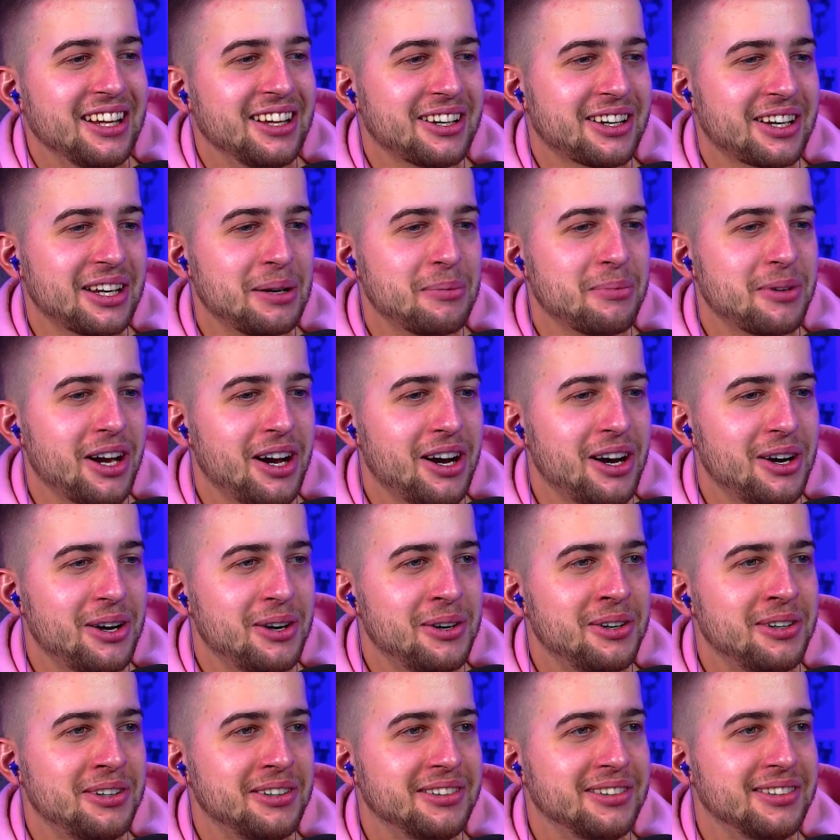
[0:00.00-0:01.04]
Look at him
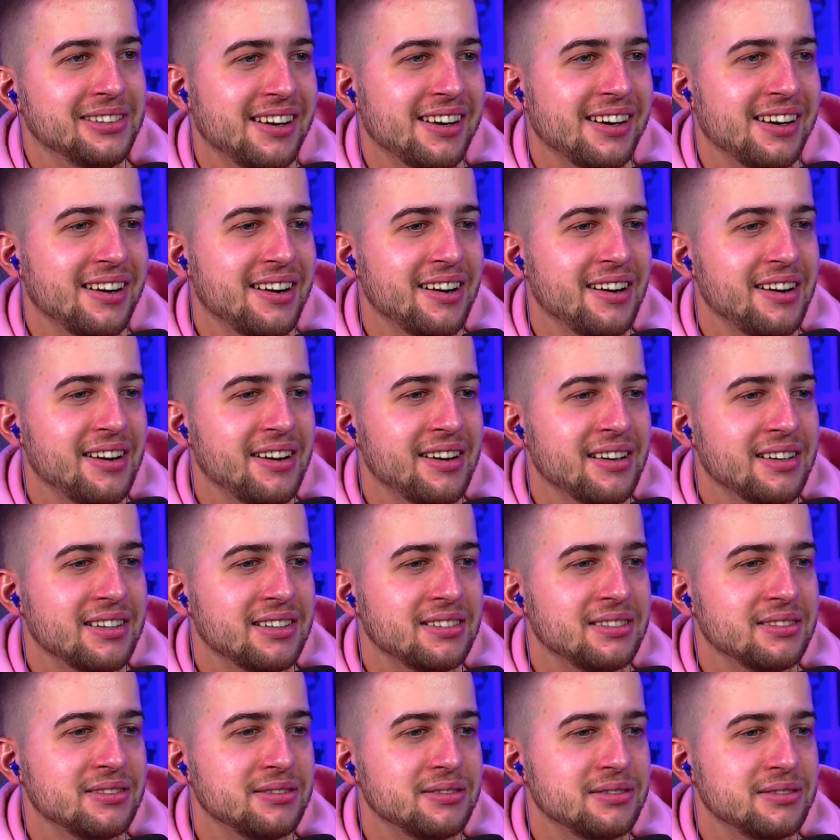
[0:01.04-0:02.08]
go.
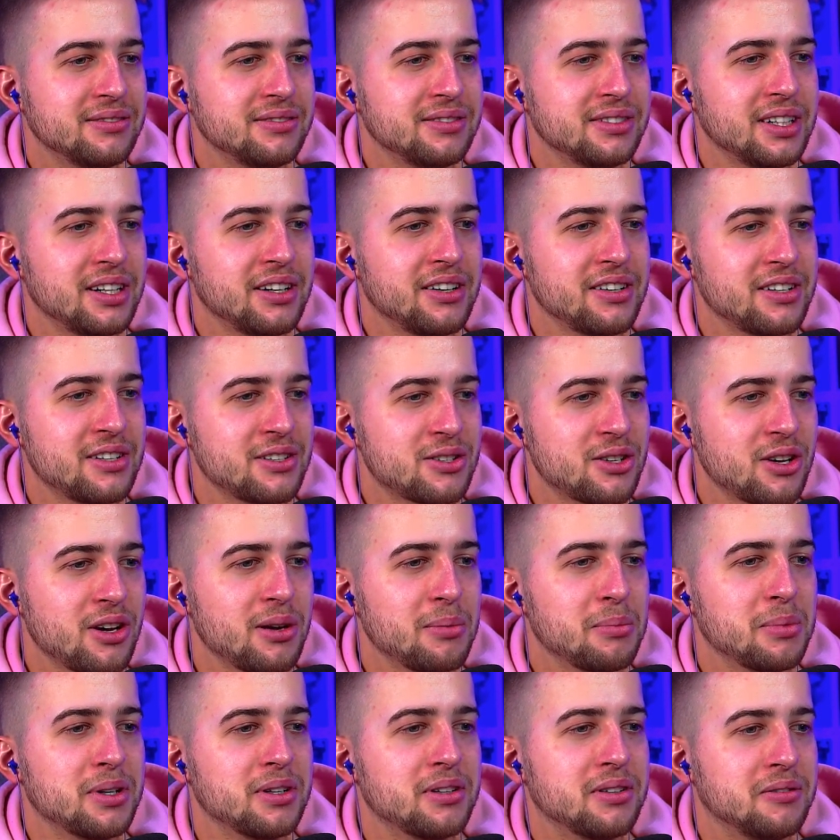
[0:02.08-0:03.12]
Very
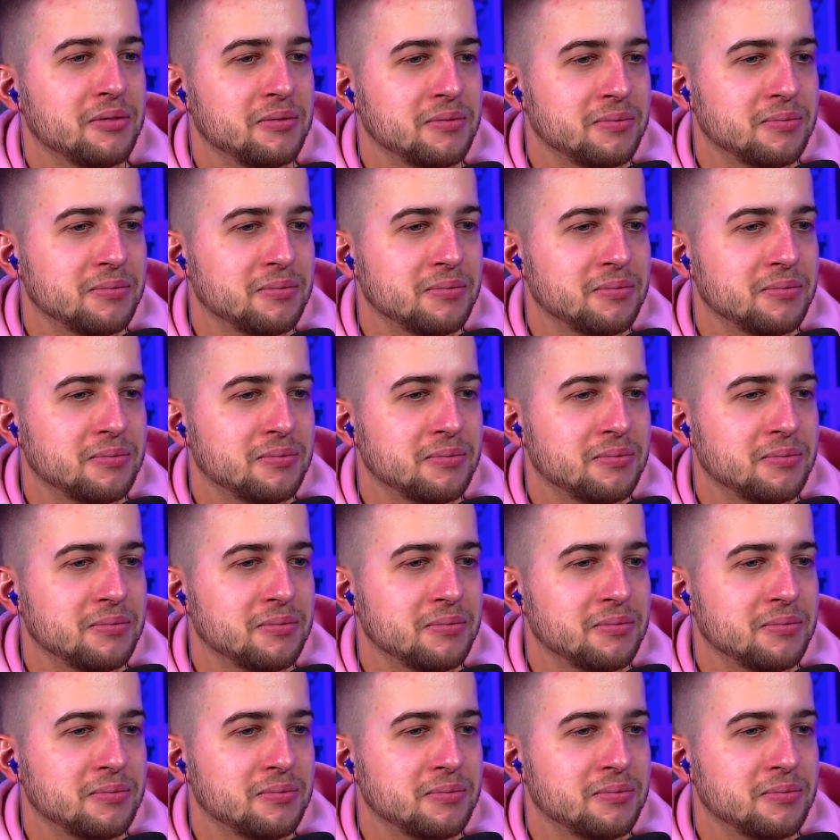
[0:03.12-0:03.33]
determined.